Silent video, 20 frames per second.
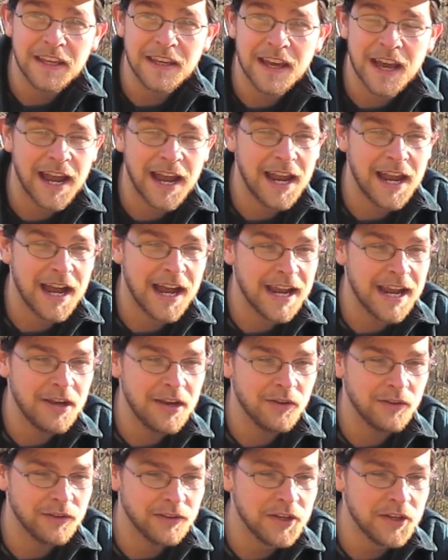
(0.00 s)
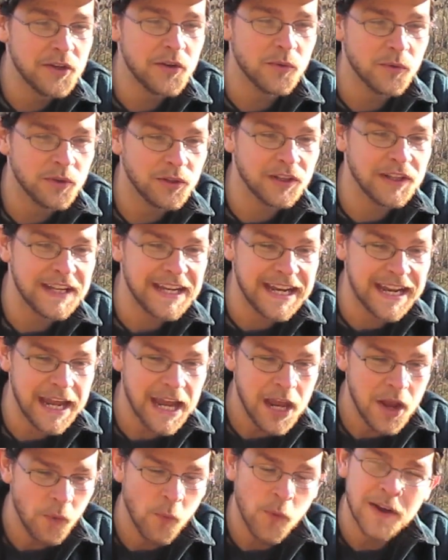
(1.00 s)
I, I literally
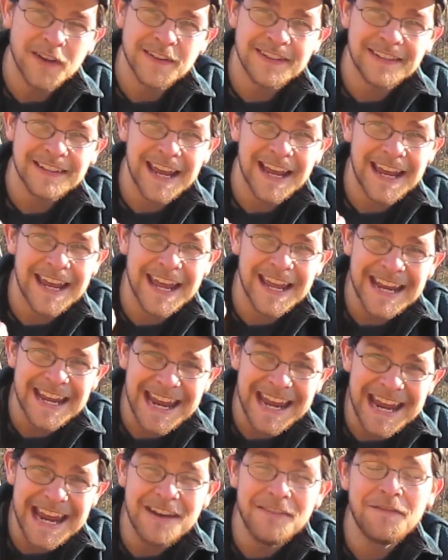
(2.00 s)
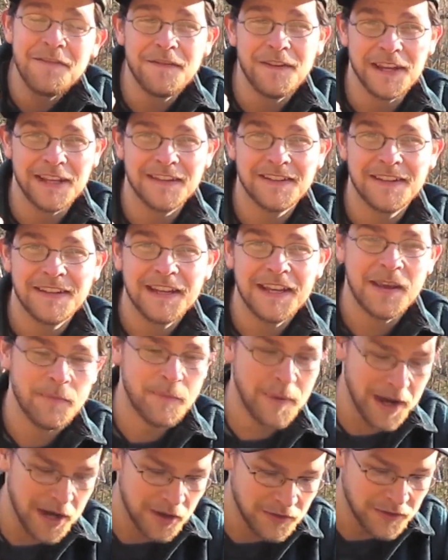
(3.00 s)
was an infant
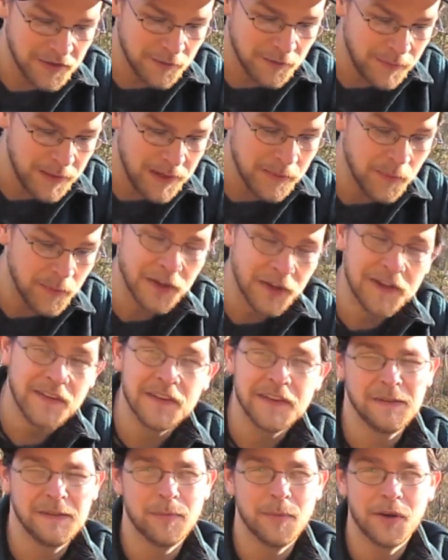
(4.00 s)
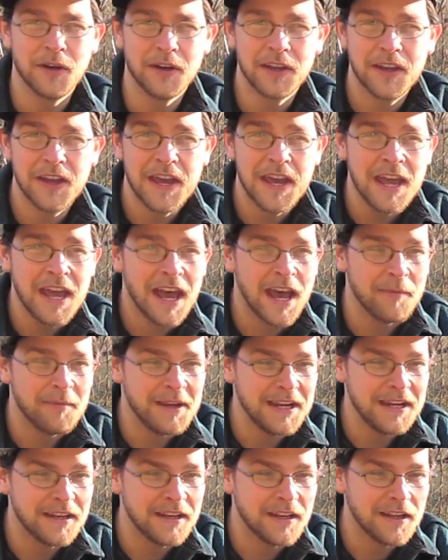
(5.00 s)
compared to the people in this book. I
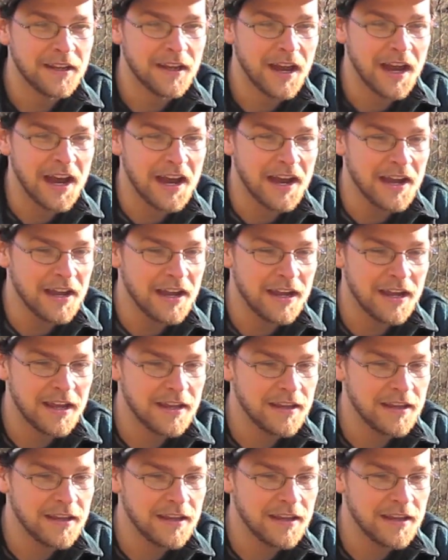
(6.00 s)
mean, uh,